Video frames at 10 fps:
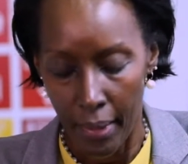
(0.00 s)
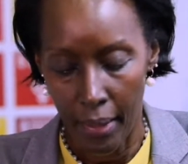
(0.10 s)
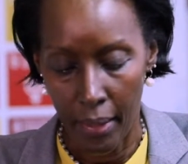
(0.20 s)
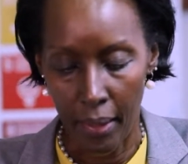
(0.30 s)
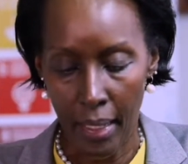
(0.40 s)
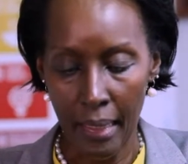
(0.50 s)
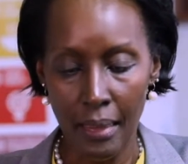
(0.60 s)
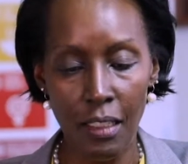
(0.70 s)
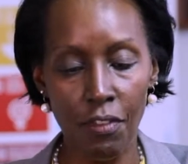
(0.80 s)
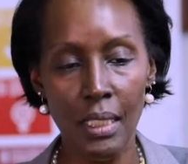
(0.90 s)

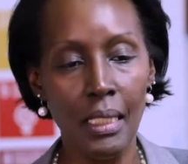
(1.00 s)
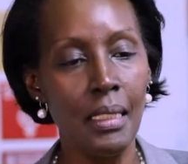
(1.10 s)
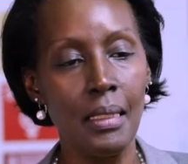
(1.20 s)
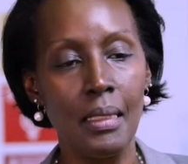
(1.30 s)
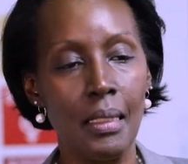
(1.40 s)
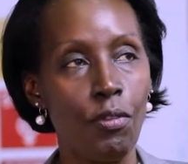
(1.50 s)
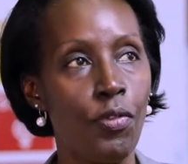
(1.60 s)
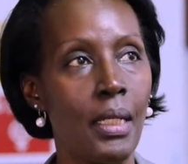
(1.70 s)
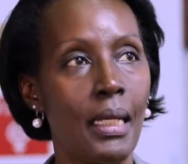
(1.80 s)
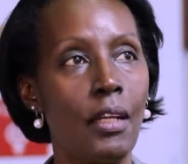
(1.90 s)
activities in
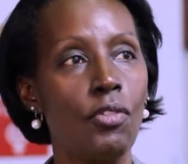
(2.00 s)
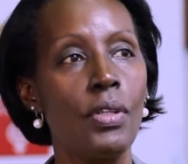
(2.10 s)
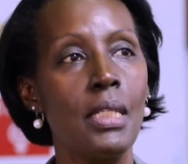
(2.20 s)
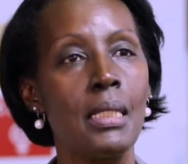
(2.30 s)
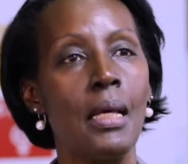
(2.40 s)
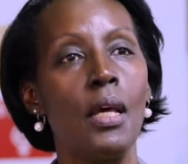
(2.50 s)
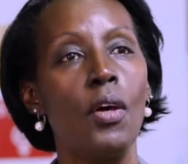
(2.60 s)
different countries